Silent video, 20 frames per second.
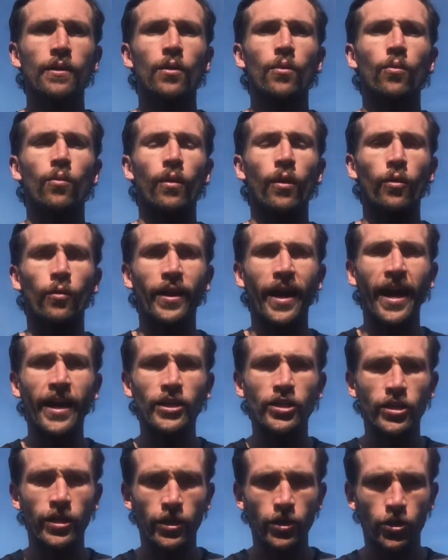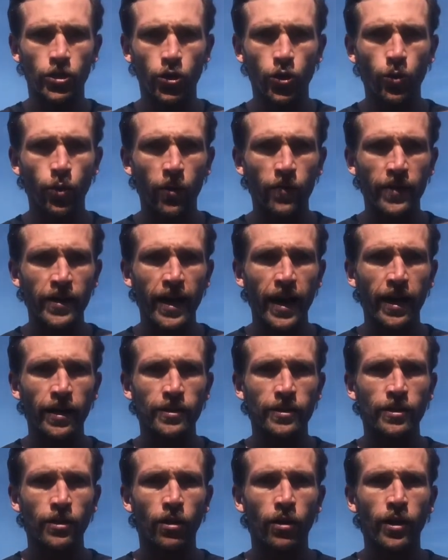while catching 2 on the
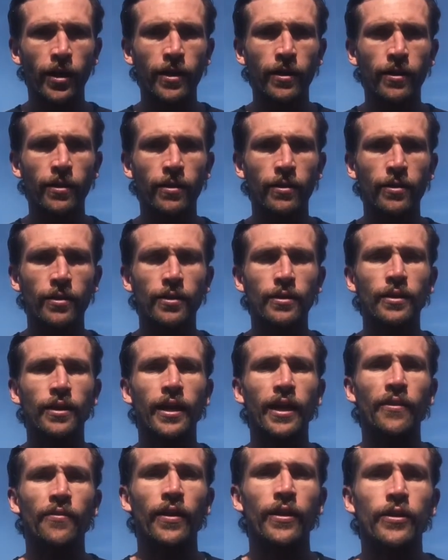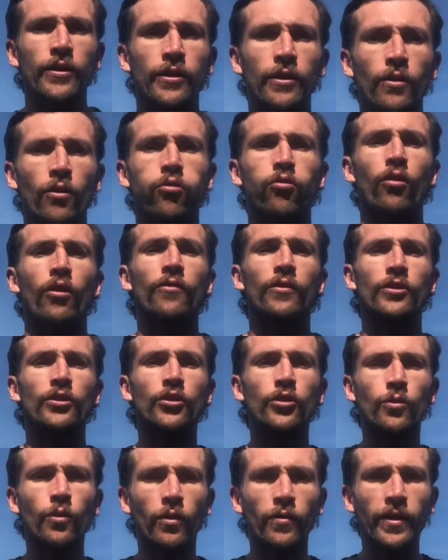outside, and then you can throw the
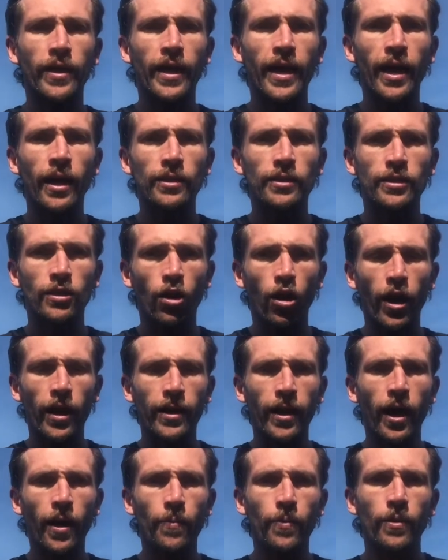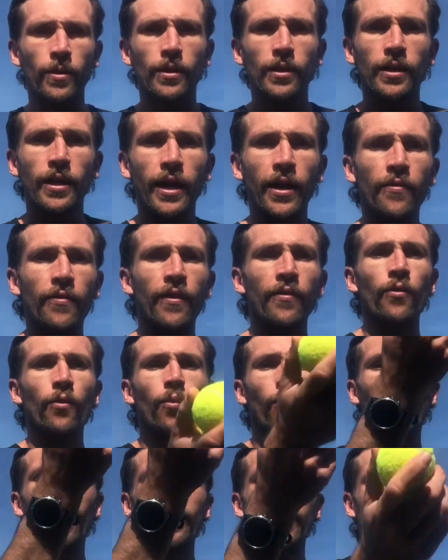2 on the outside up and then the
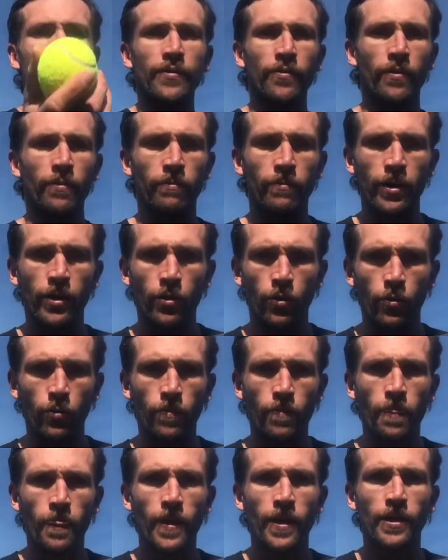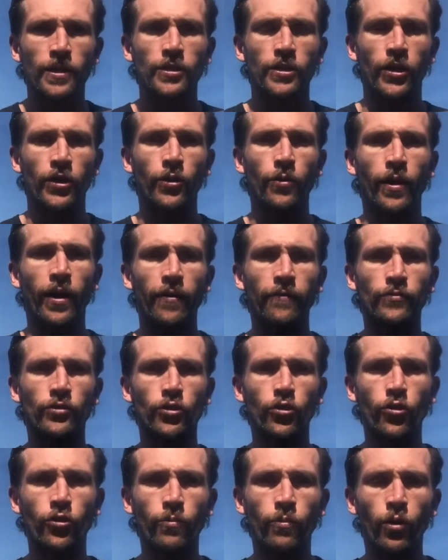1 in the middle. So you'll have
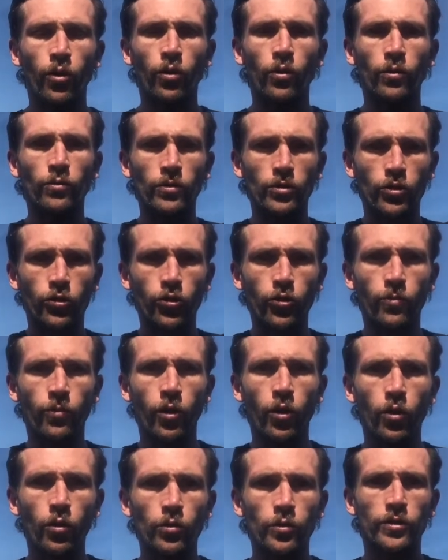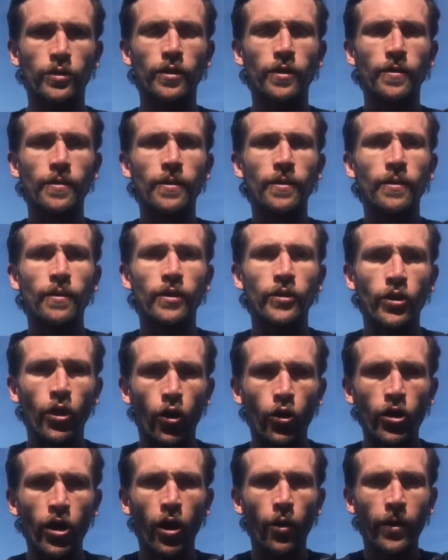two balls
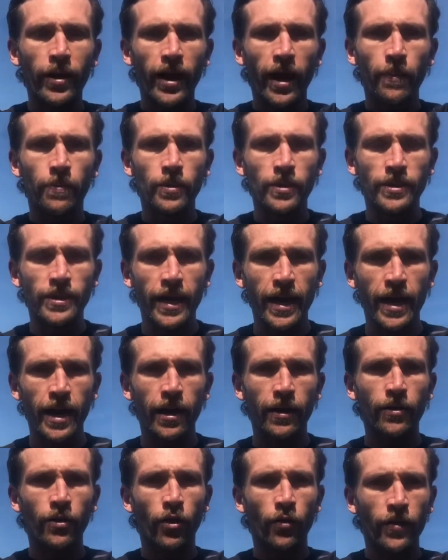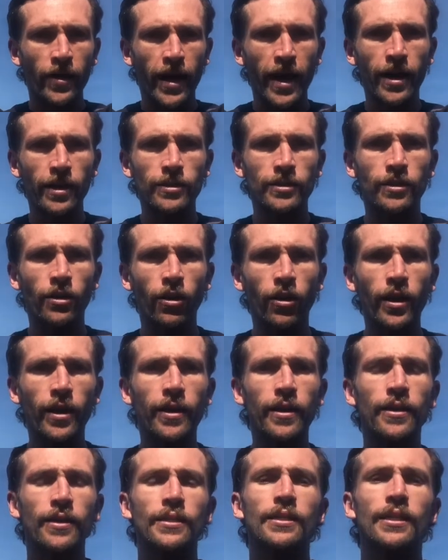yo-yoing up and down on the outside
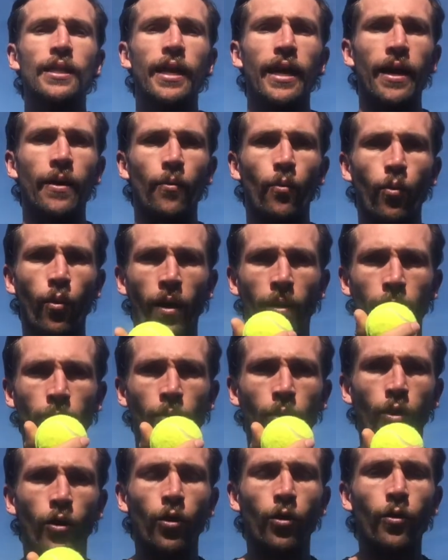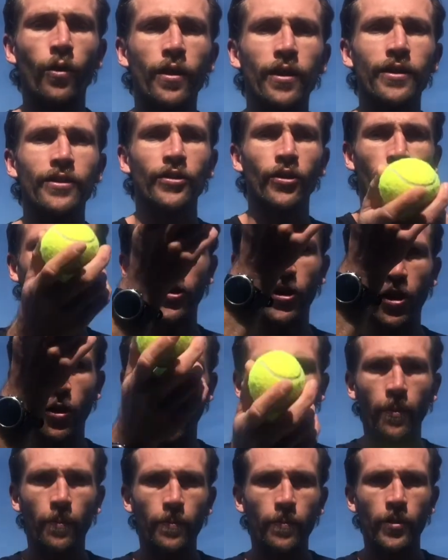and 1 ball
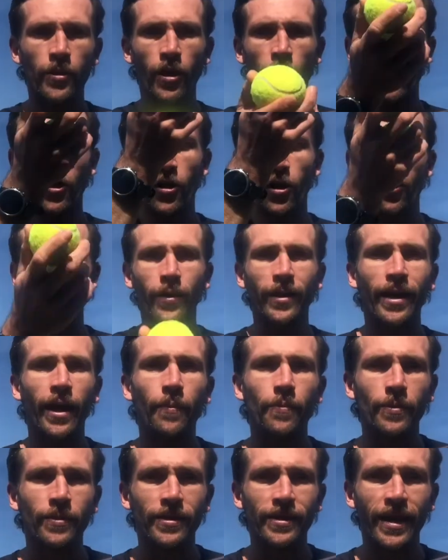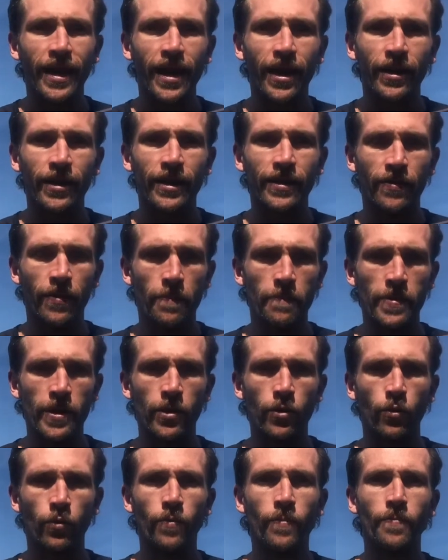yo-yoing up and down in the
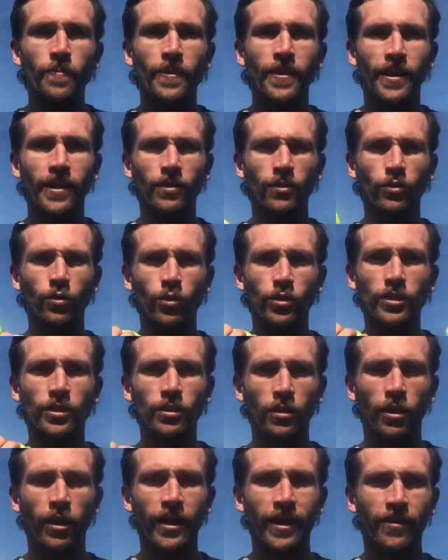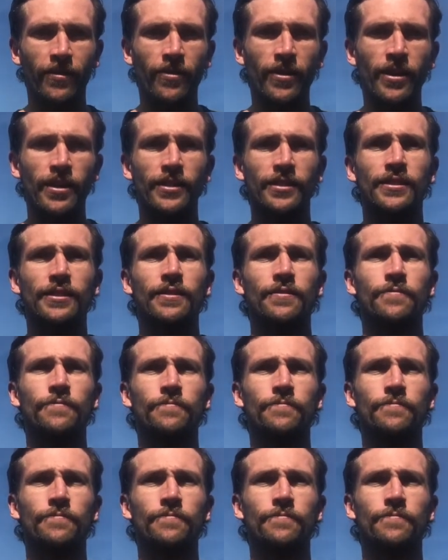middle. It looks like this.